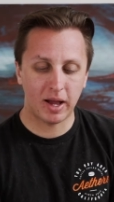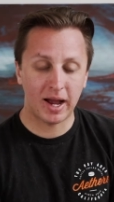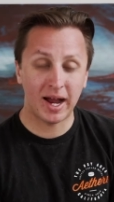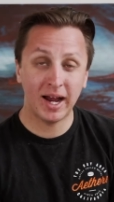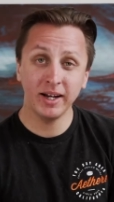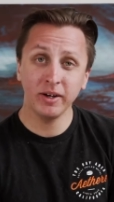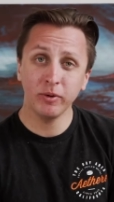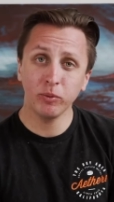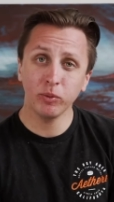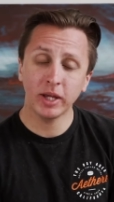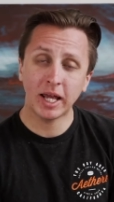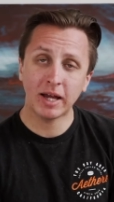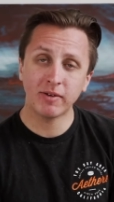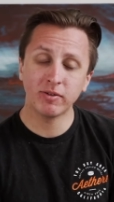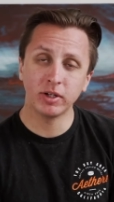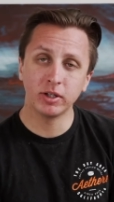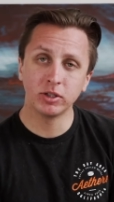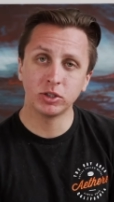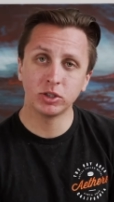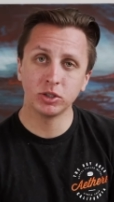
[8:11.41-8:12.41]
I didn't really have
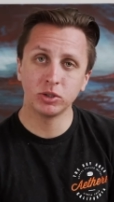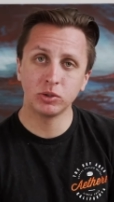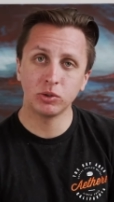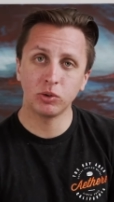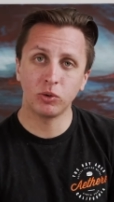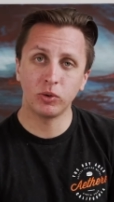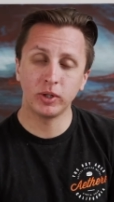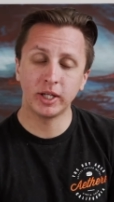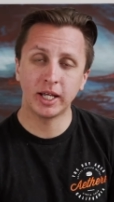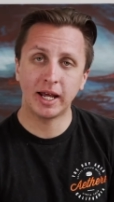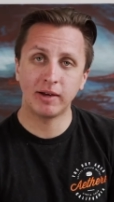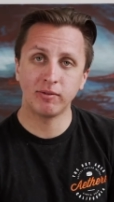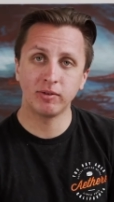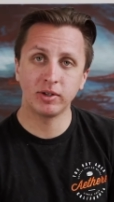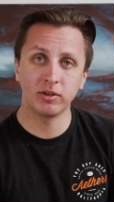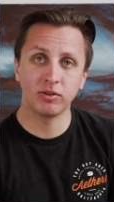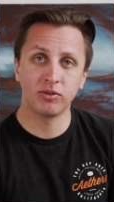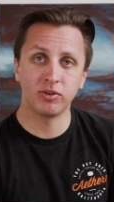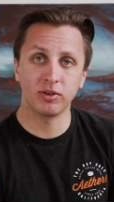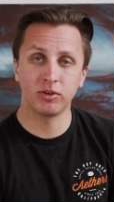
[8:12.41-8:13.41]
an issue only
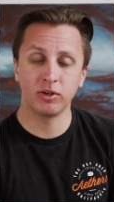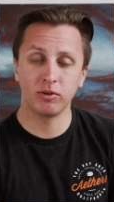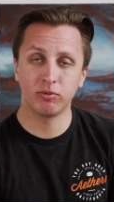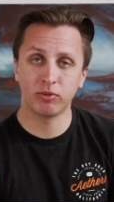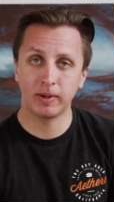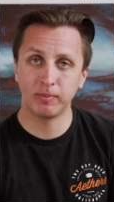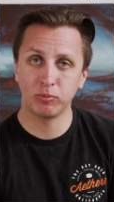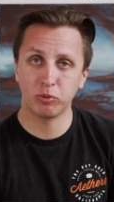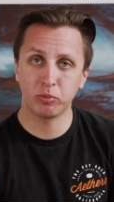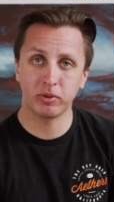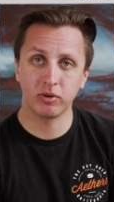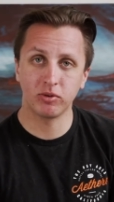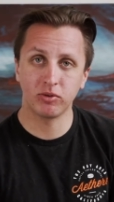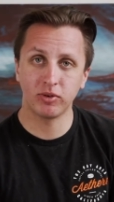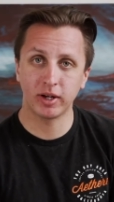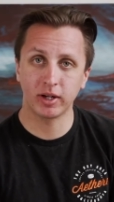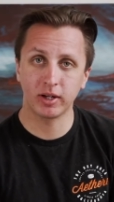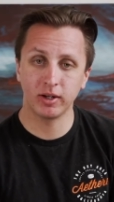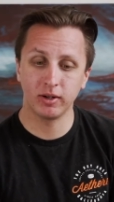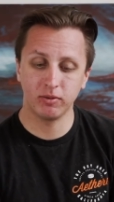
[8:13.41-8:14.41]
having 60 frames per
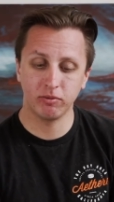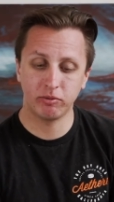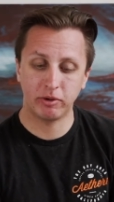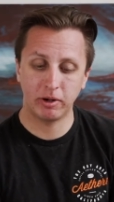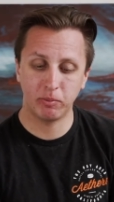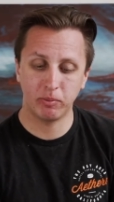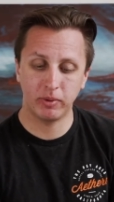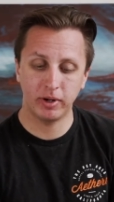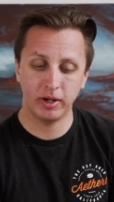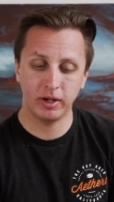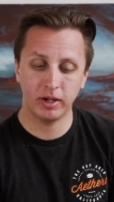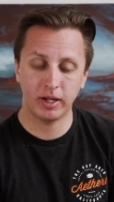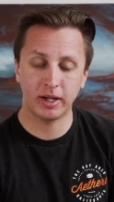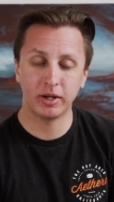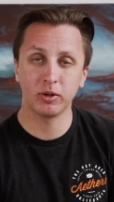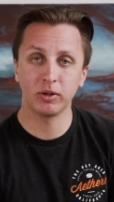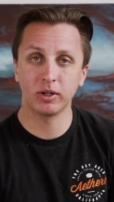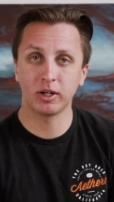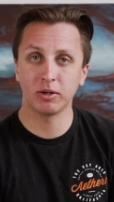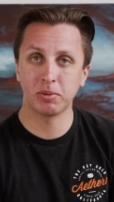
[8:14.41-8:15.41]
second frame rate. I
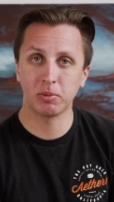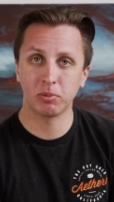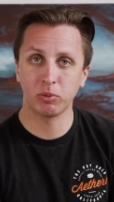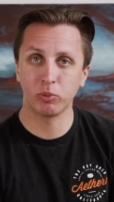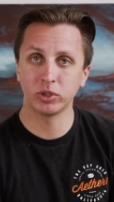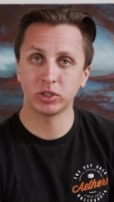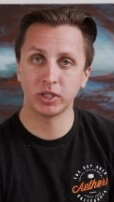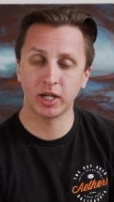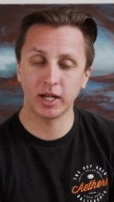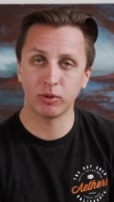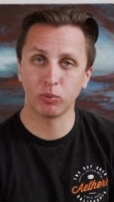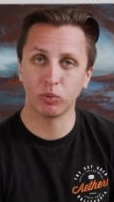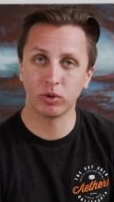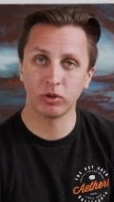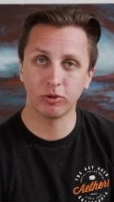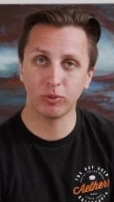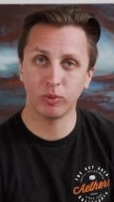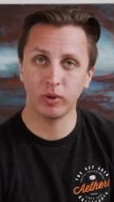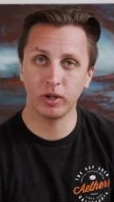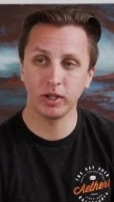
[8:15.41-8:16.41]
know a lot of people wish it had
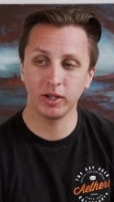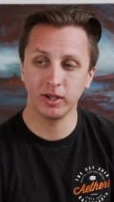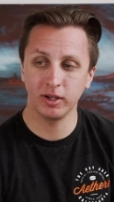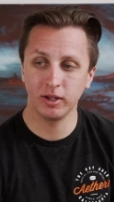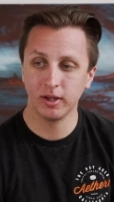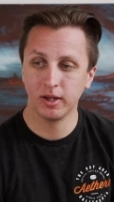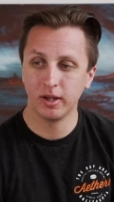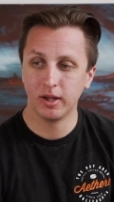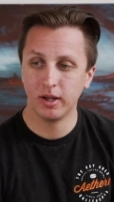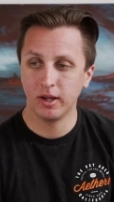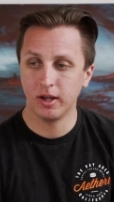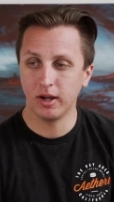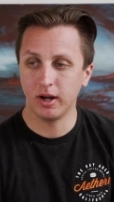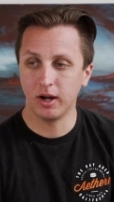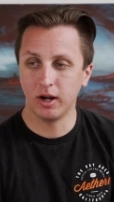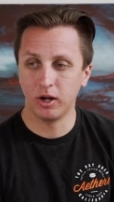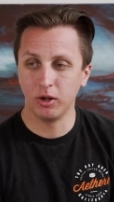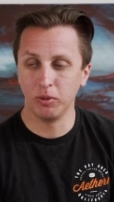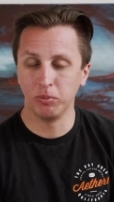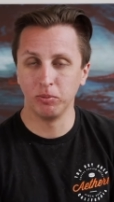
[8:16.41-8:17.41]
120.
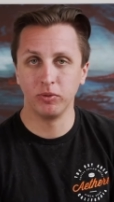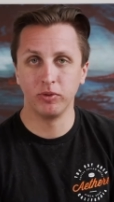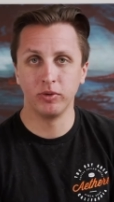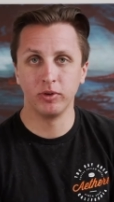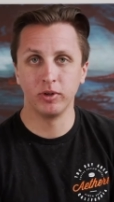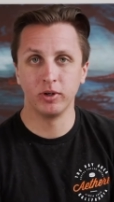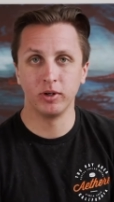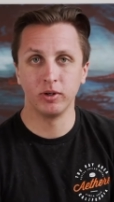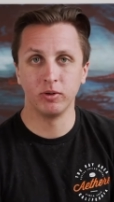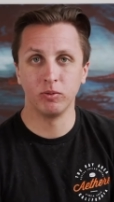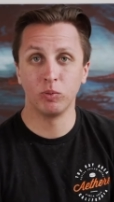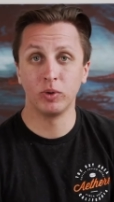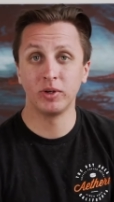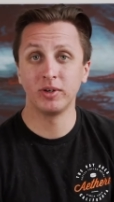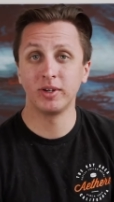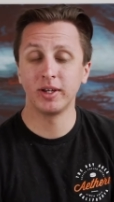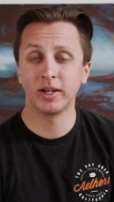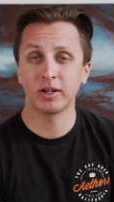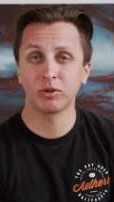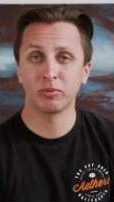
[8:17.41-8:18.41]
Um, the
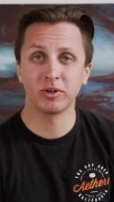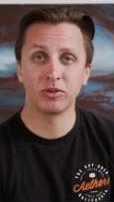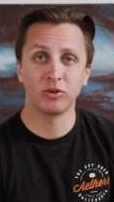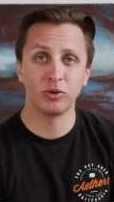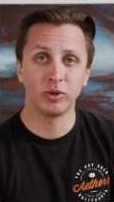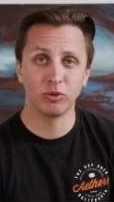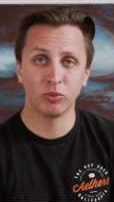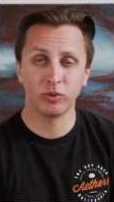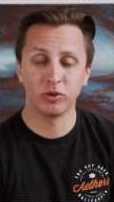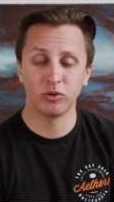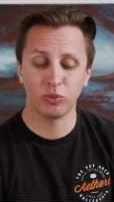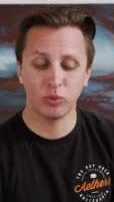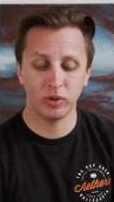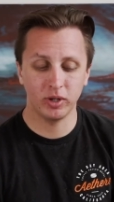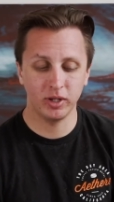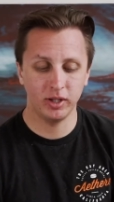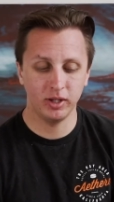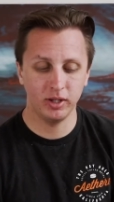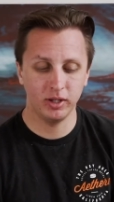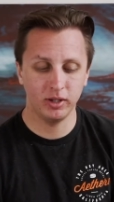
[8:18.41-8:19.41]
1DX Mark II has
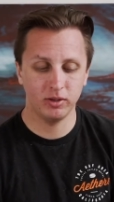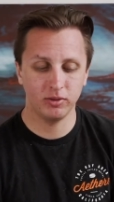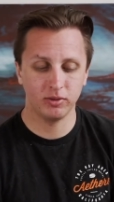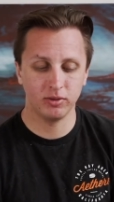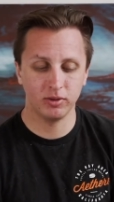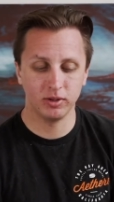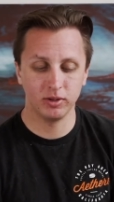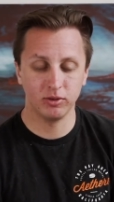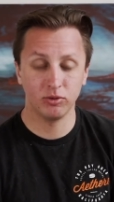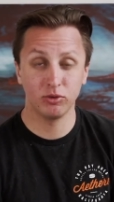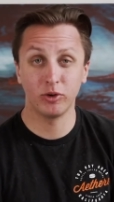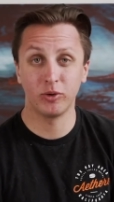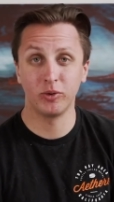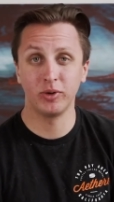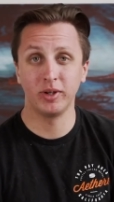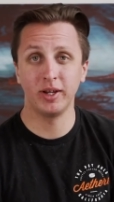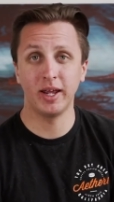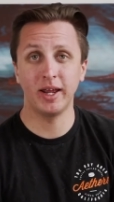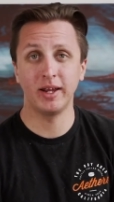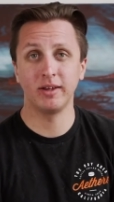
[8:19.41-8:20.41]
120, the
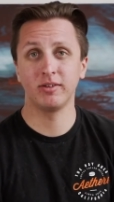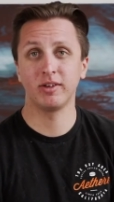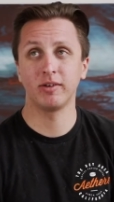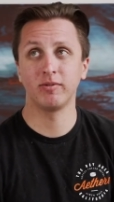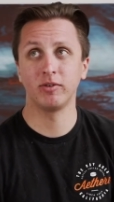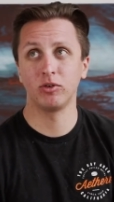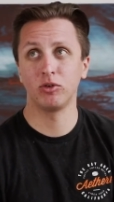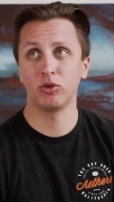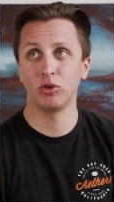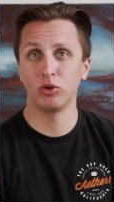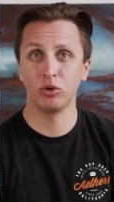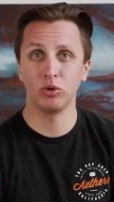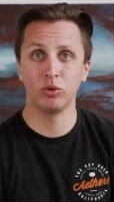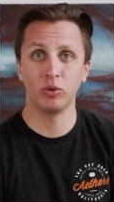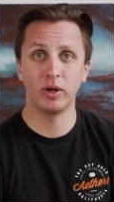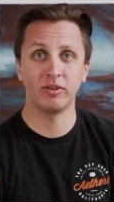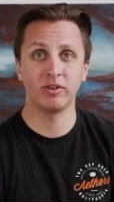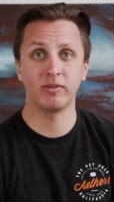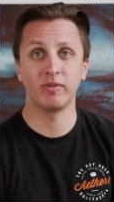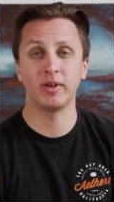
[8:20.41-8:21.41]
Sony a7
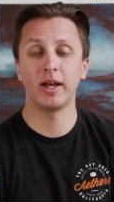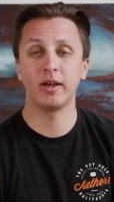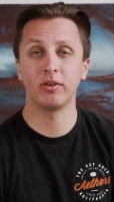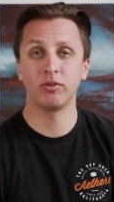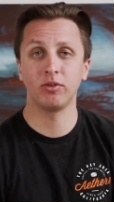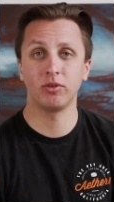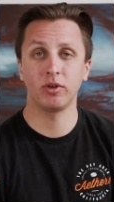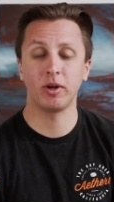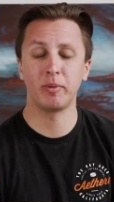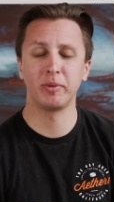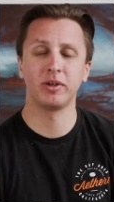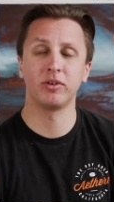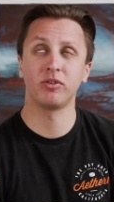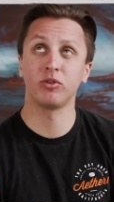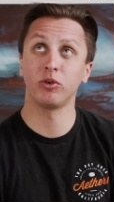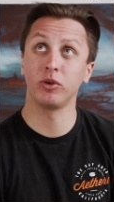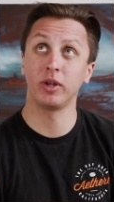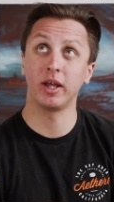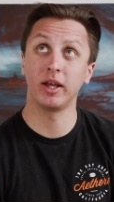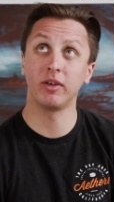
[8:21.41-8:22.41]
II, a7S, I mean
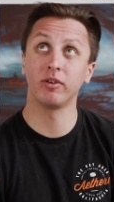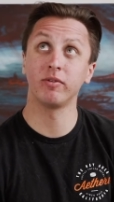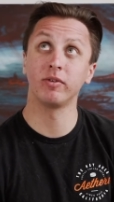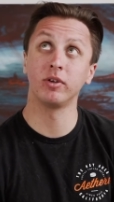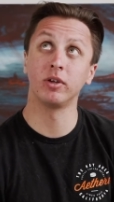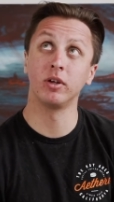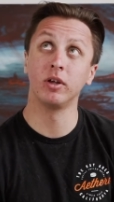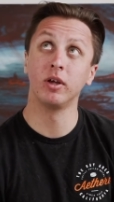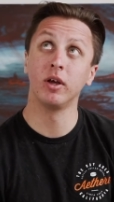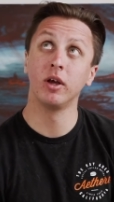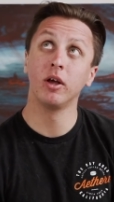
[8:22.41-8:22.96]
Sony a7